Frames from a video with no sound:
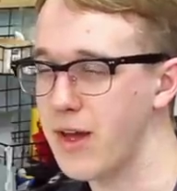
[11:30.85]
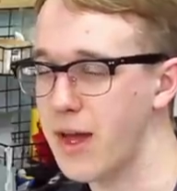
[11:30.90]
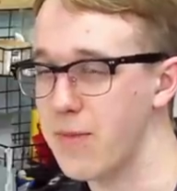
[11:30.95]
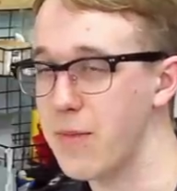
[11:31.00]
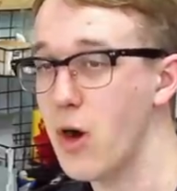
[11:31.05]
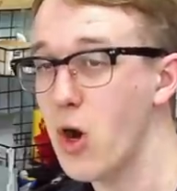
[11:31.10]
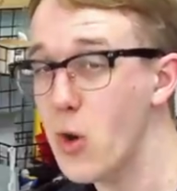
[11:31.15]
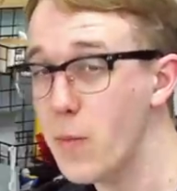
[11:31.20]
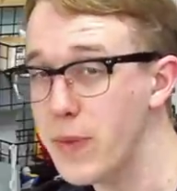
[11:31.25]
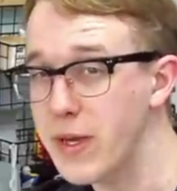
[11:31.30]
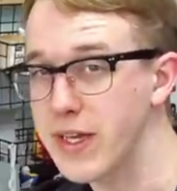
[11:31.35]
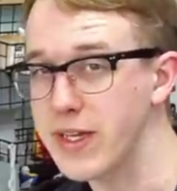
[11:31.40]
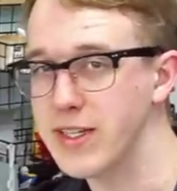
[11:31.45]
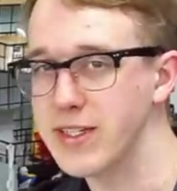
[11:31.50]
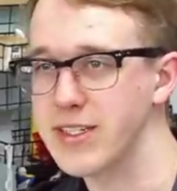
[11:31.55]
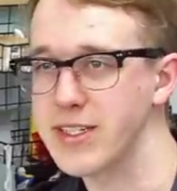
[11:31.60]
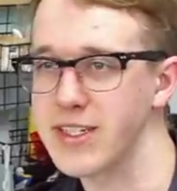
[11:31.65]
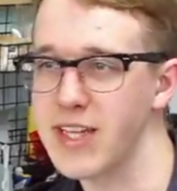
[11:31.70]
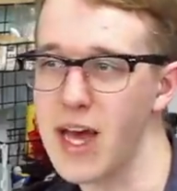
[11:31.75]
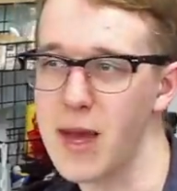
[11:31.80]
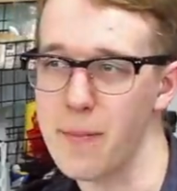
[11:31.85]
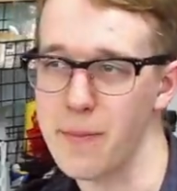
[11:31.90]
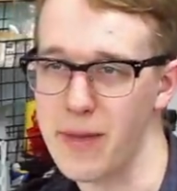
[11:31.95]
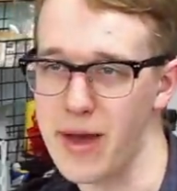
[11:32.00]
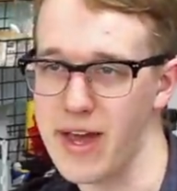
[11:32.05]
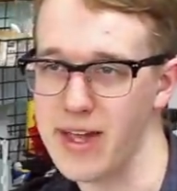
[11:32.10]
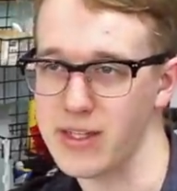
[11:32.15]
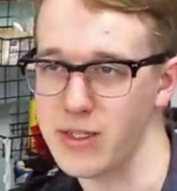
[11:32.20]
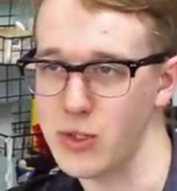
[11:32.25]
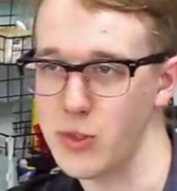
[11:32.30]
I'm hoping to not
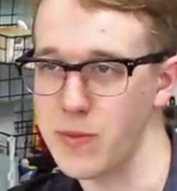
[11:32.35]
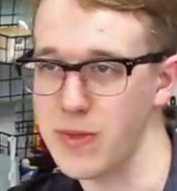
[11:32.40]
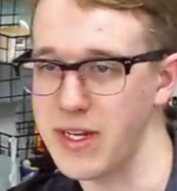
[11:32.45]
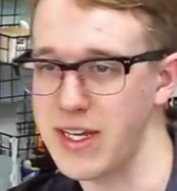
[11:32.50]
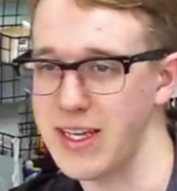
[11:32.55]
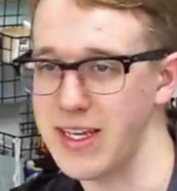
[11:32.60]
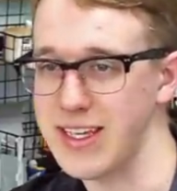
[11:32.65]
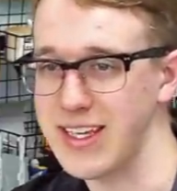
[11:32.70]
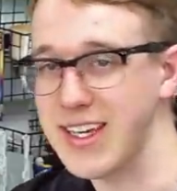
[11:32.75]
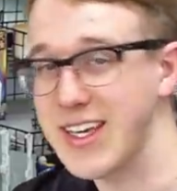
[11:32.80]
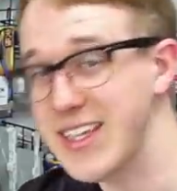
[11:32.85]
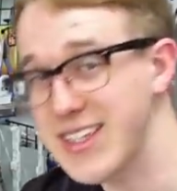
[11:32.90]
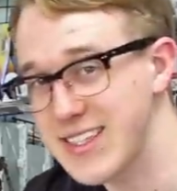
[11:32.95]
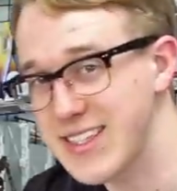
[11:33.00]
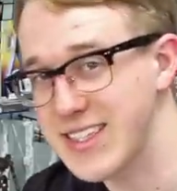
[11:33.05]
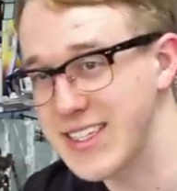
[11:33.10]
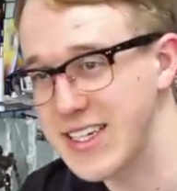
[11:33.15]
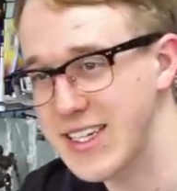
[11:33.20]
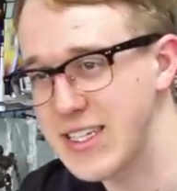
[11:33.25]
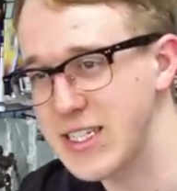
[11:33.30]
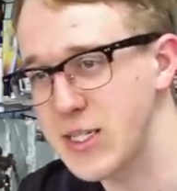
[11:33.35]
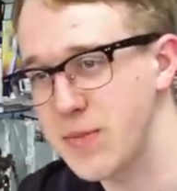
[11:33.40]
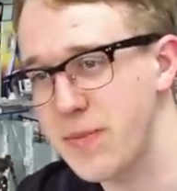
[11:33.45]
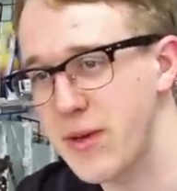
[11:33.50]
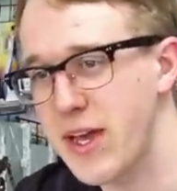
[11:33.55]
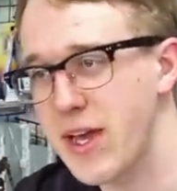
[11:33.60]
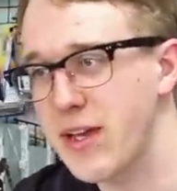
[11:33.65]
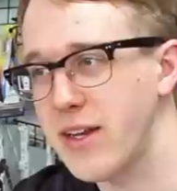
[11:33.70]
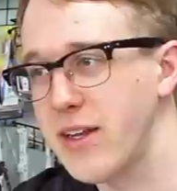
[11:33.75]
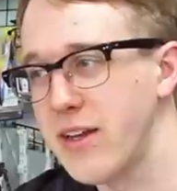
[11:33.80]
buy too many kits in
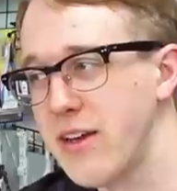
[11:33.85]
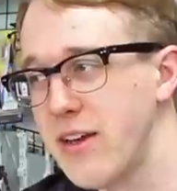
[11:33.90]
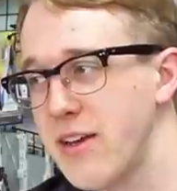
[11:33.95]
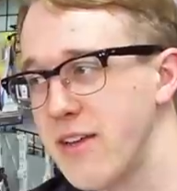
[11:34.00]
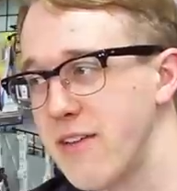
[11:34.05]
Japan,